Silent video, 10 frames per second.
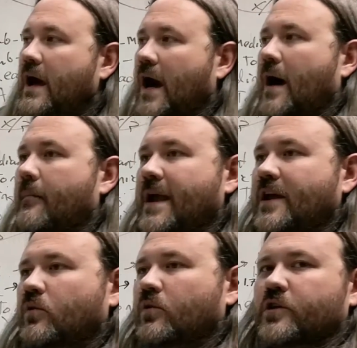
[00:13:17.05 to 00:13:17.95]
um,
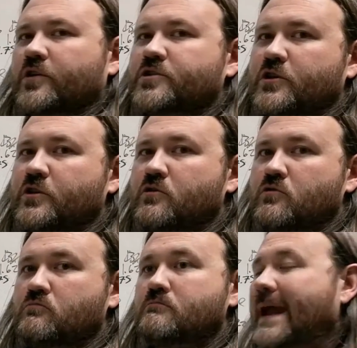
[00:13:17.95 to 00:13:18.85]
in order
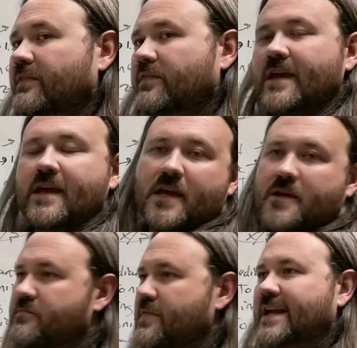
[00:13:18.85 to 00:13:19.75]
to make
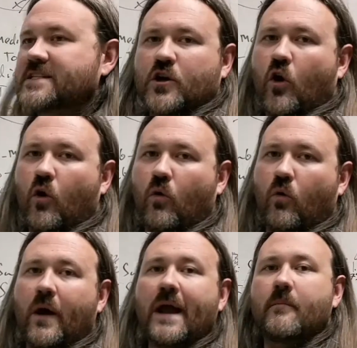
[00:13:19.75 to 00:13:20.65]
the things in
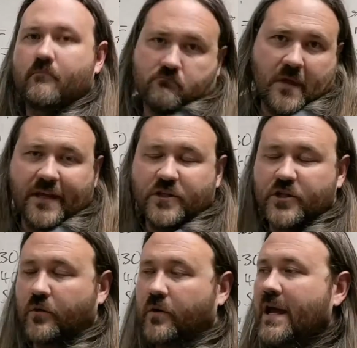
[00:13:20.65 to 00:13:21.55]
whole in
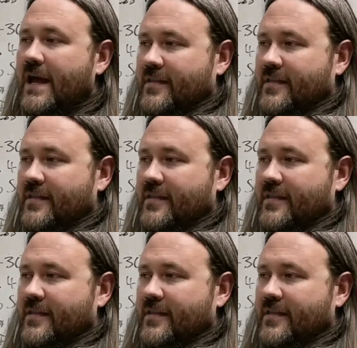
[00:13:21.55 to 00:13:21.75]
tune.